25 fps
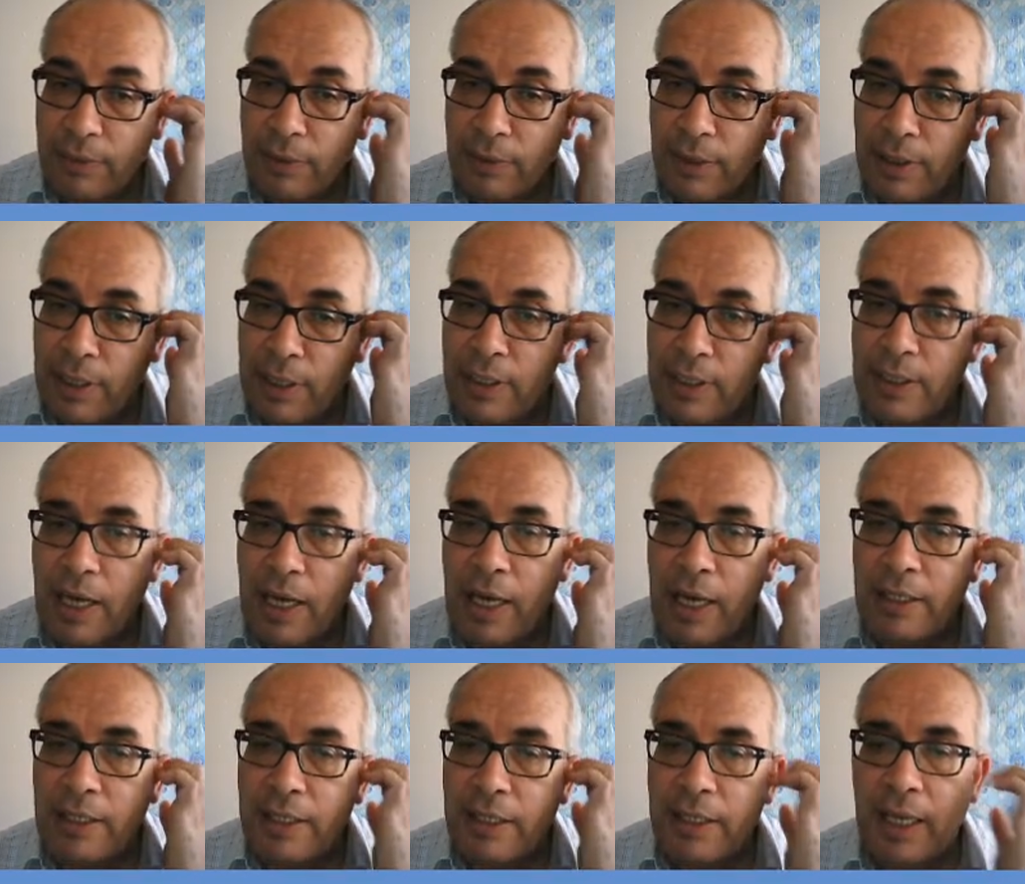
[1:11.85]
This
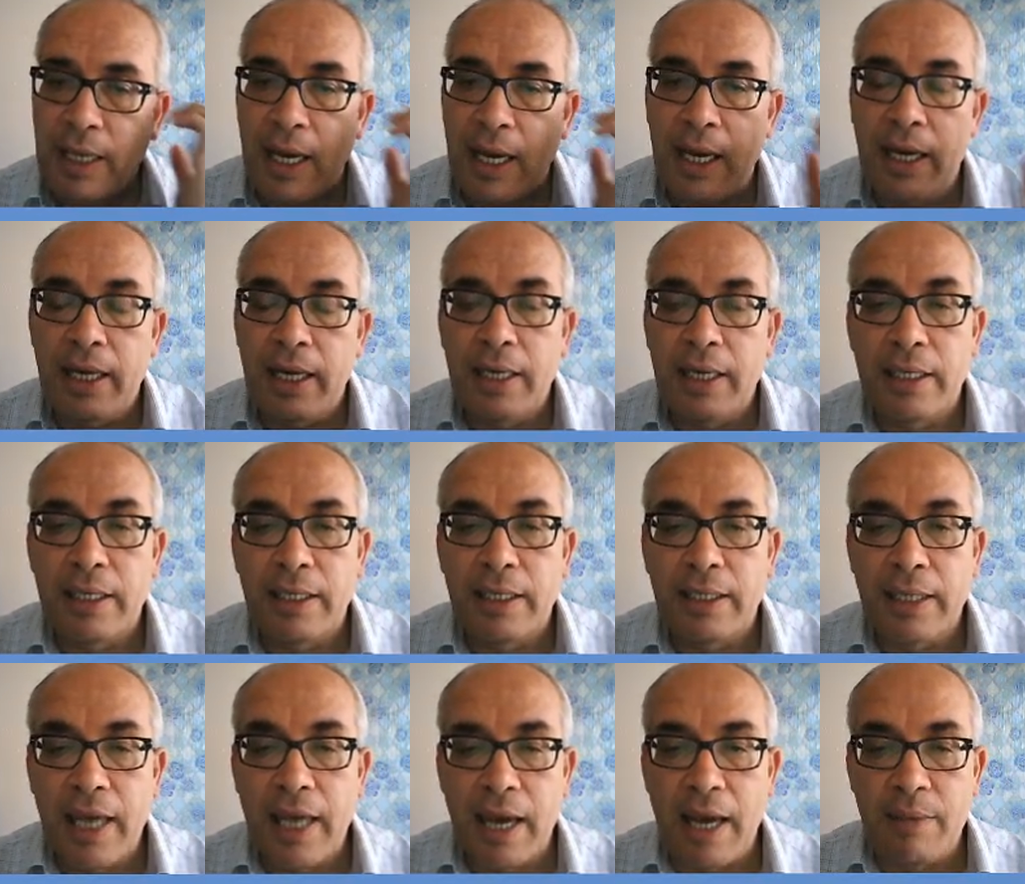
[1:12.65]
idea
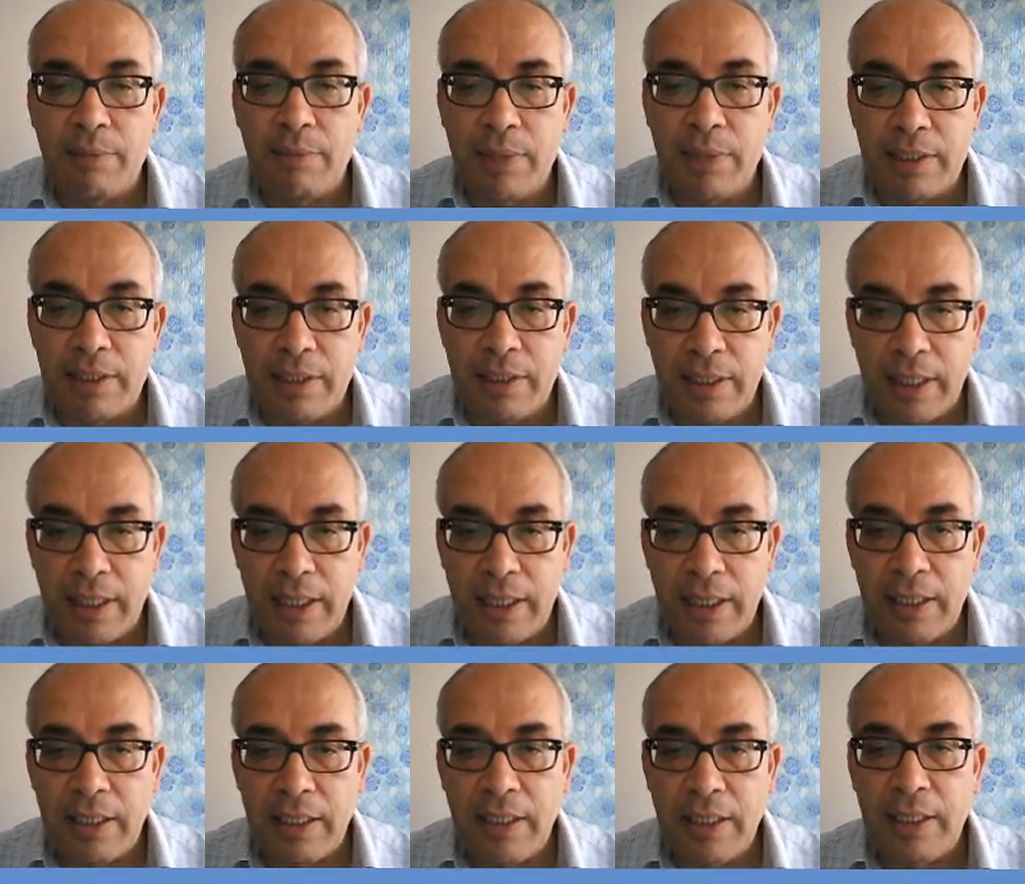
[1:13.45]
can be seen
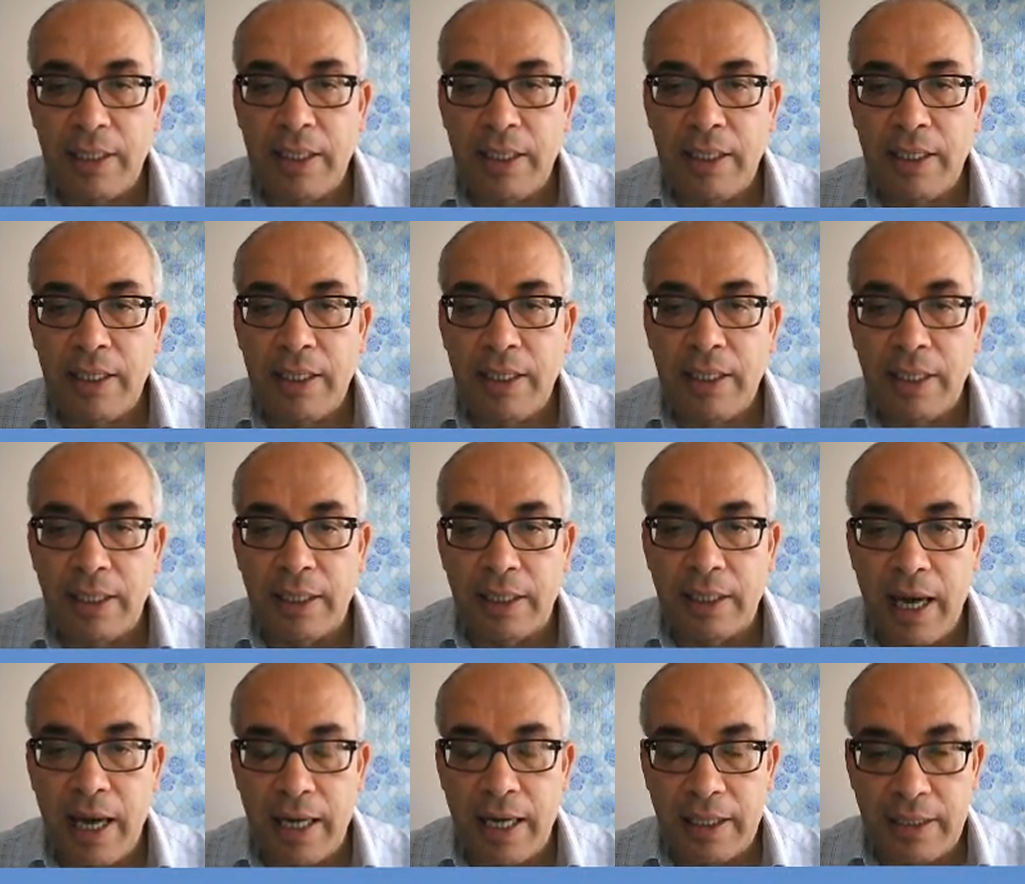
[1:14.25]
in
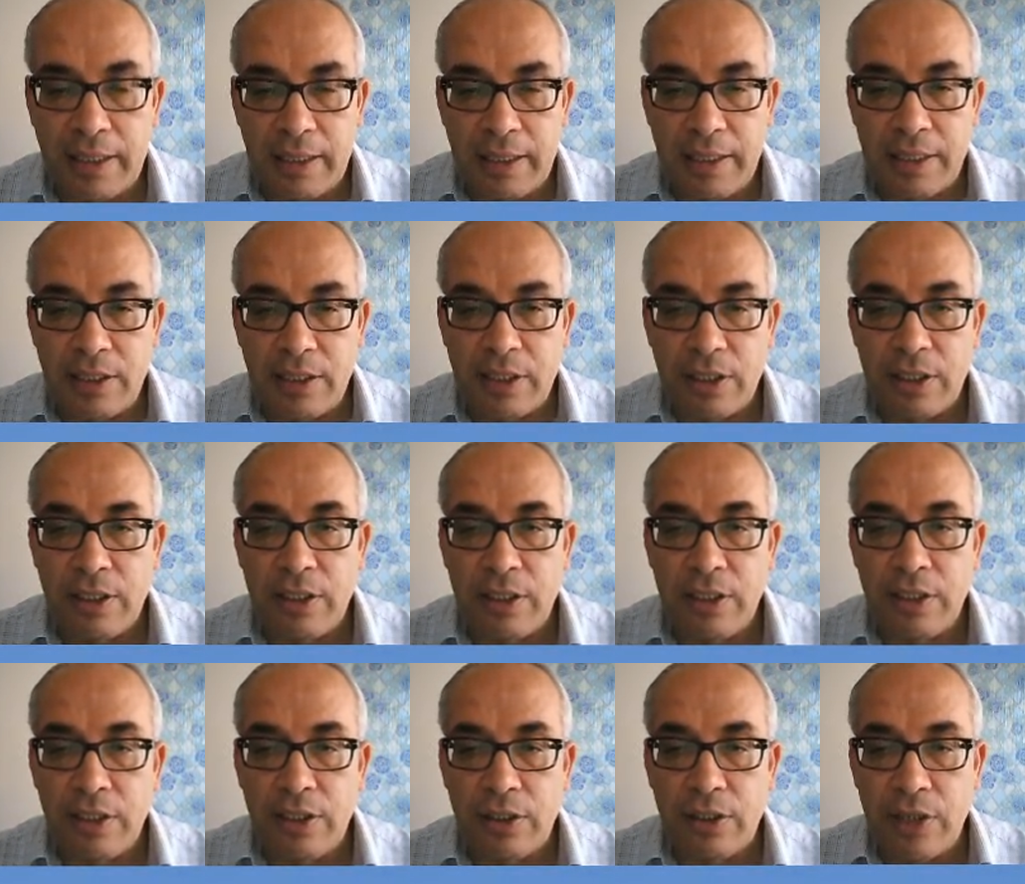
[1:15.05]
Gaida's
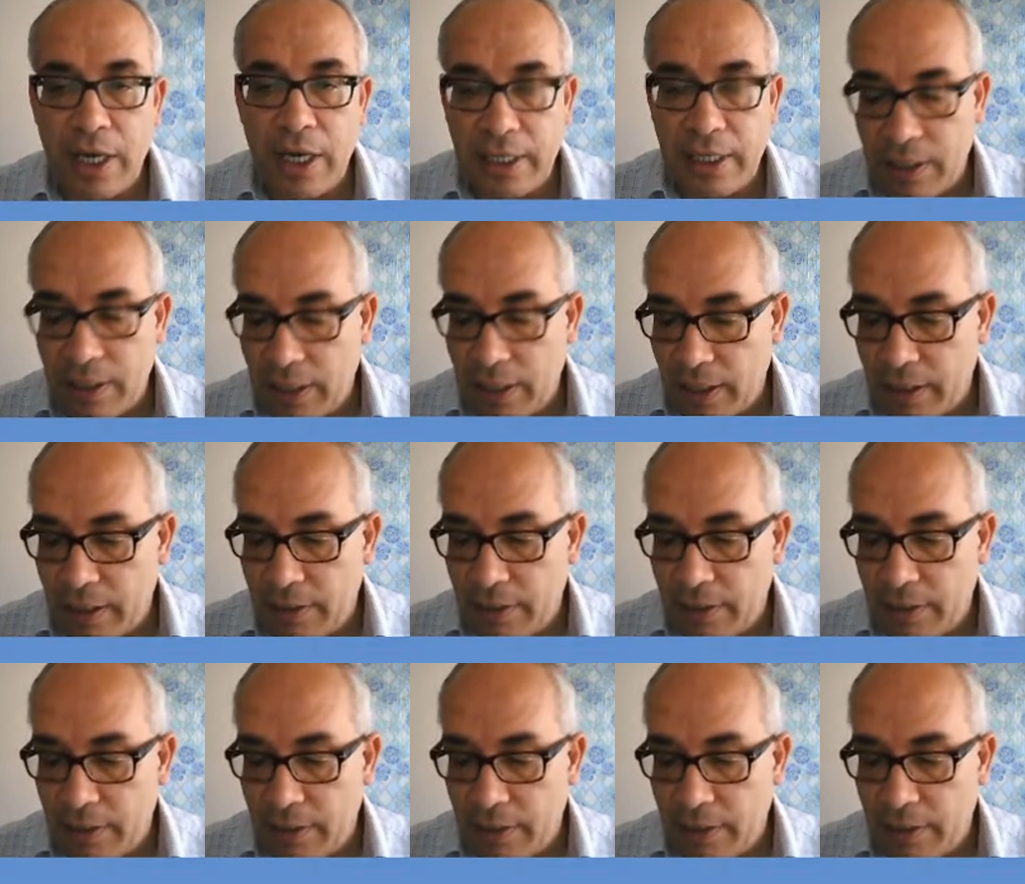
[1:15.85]
writing.